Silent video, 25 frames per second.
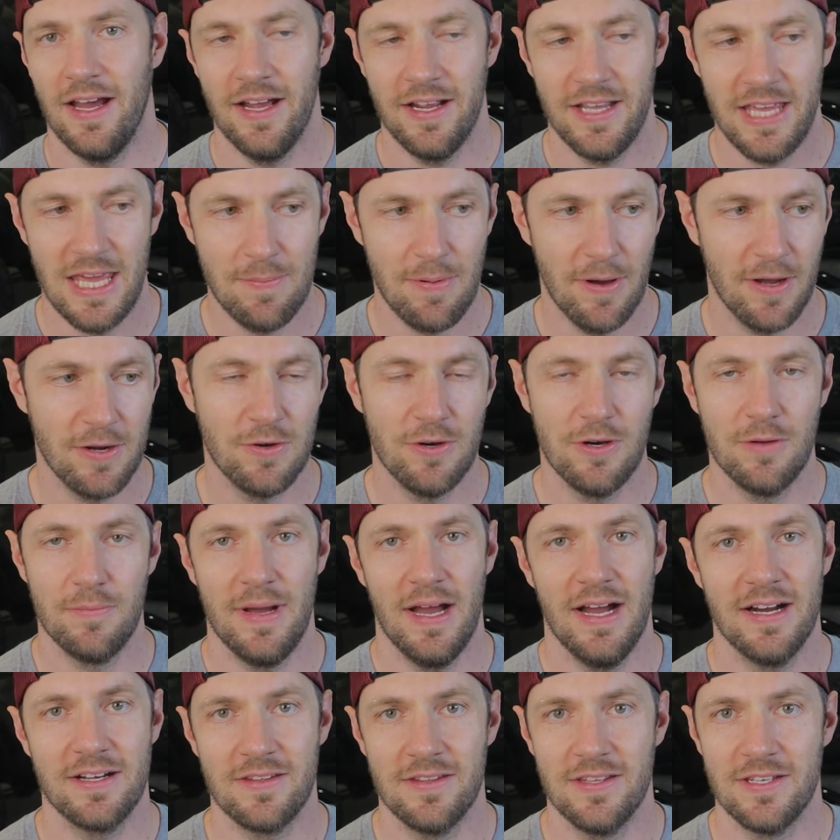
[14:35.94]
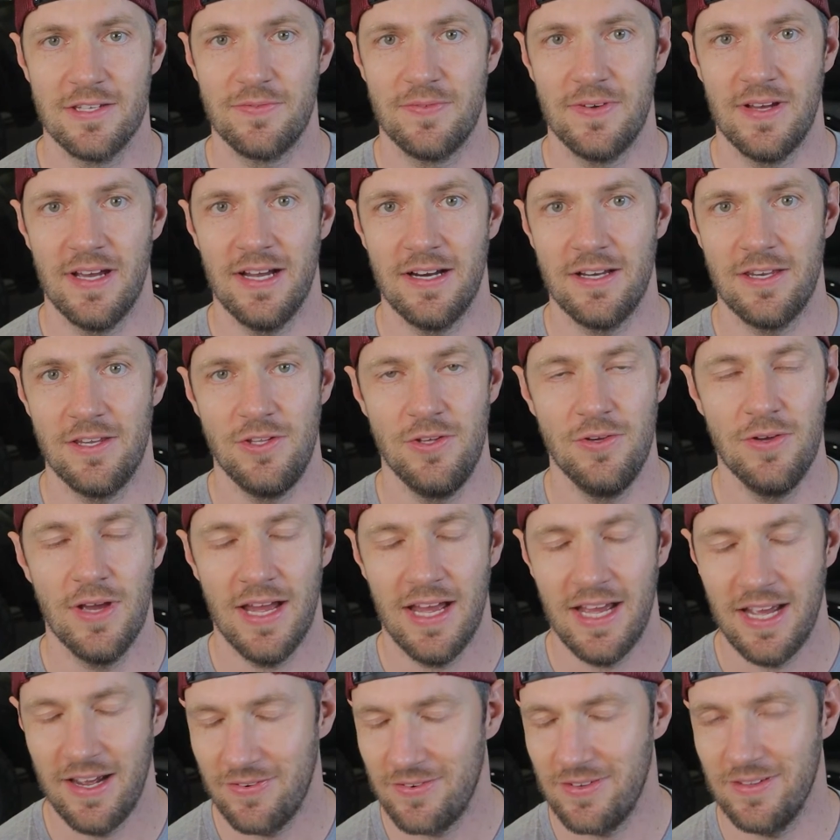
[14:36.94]
I keep on going back to this fact, you
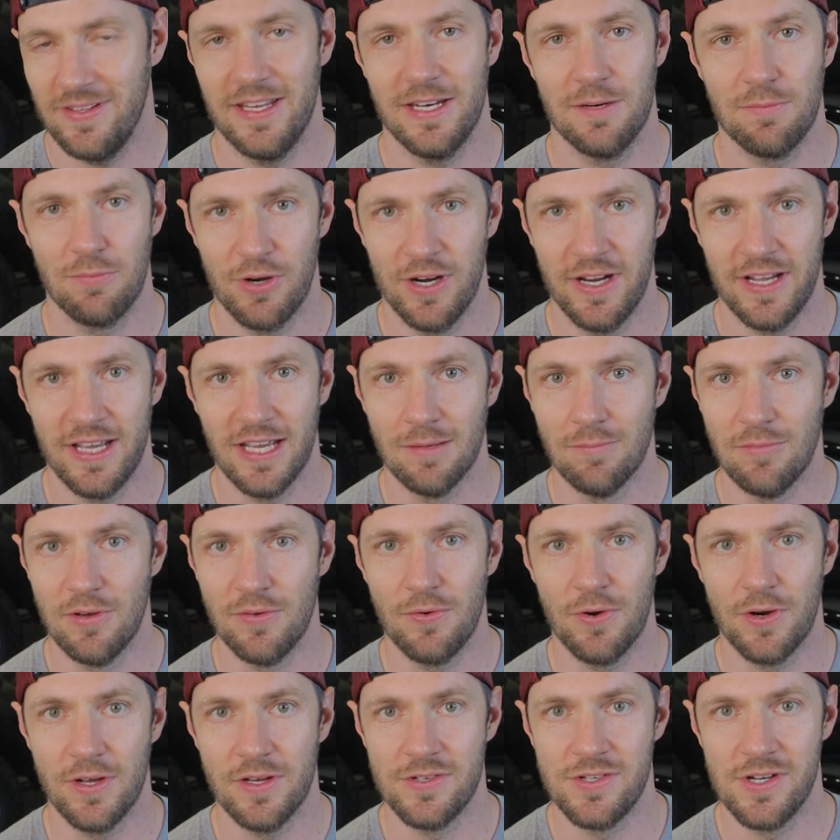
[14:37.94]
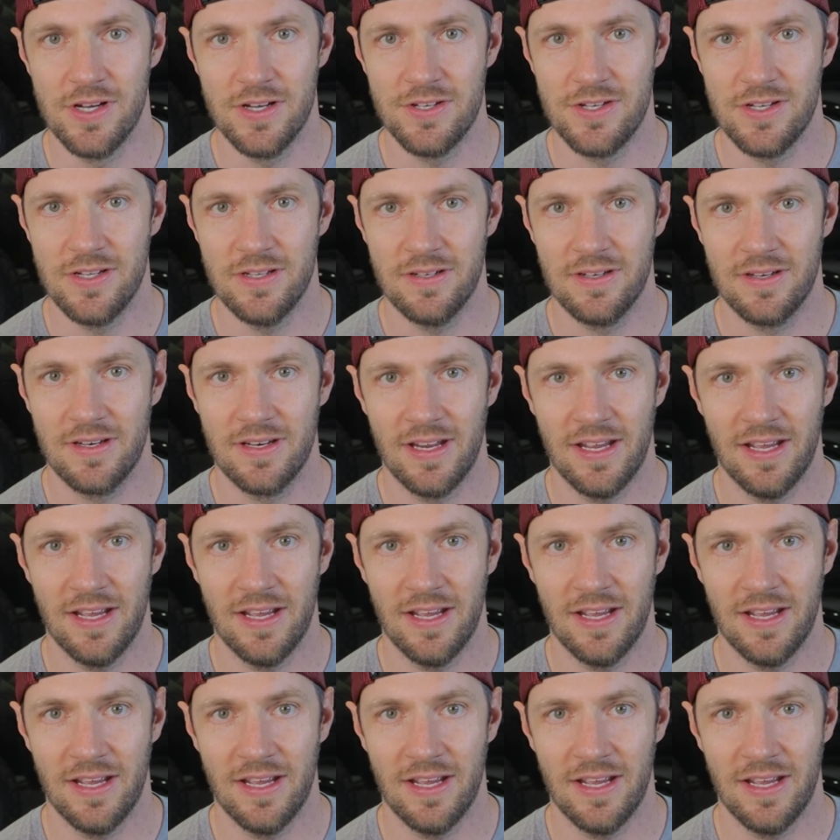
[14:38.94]
have to let it break in before you judge it.